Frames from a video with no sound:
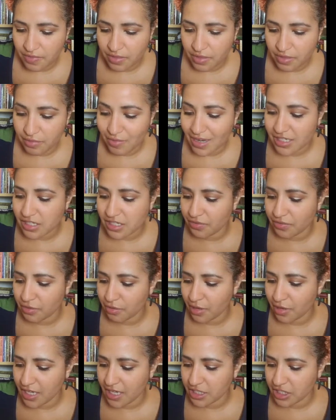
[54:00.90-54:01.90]
the rest of
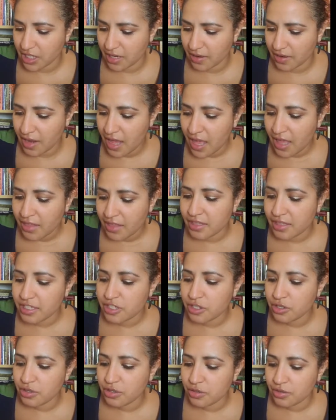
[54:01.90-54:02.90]
creation.
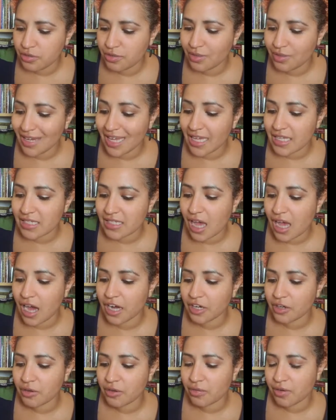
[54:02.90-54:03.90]
This noon is
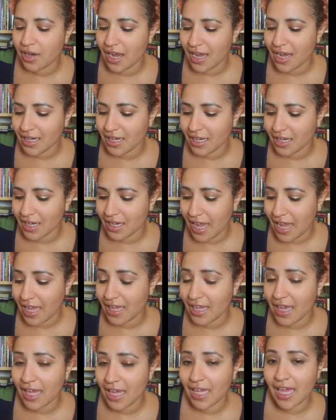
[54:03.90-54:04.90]
uncreated,
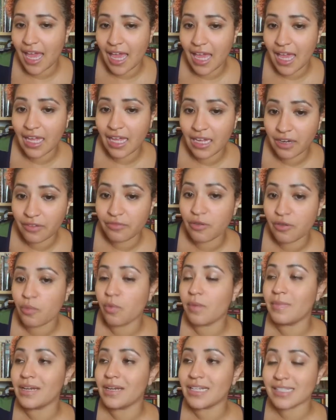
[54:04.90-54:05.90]
aka if a
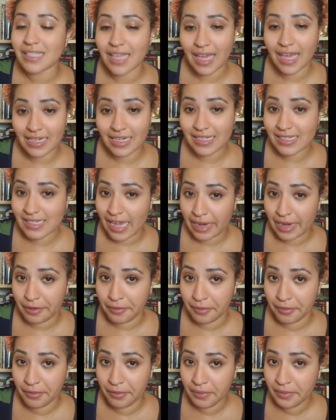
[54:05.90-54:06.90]
woman is getting a
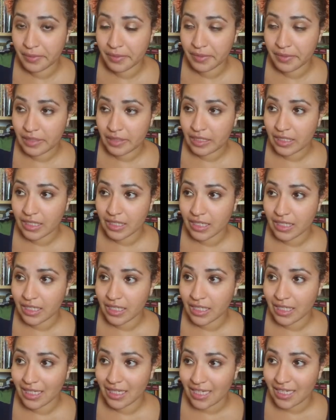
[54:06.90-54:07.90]
cycle,
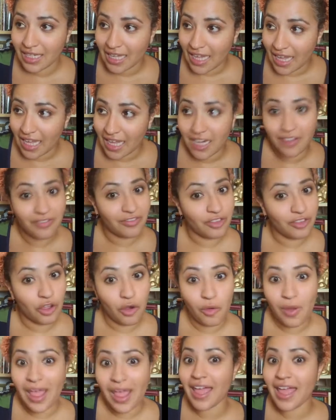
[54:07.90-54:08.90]
and if
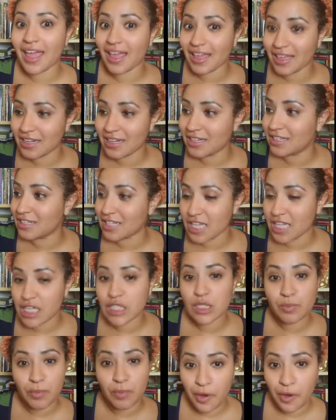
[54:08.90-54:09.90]
no egg and, and
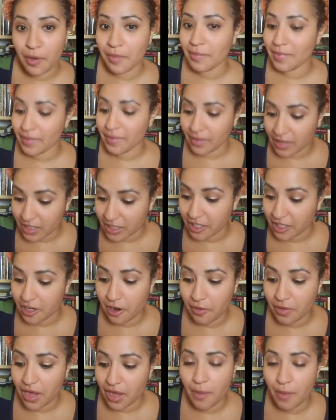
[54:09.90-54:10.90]
sperm, you
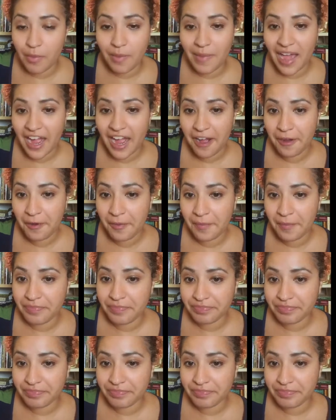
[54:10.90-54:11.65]
know, come about,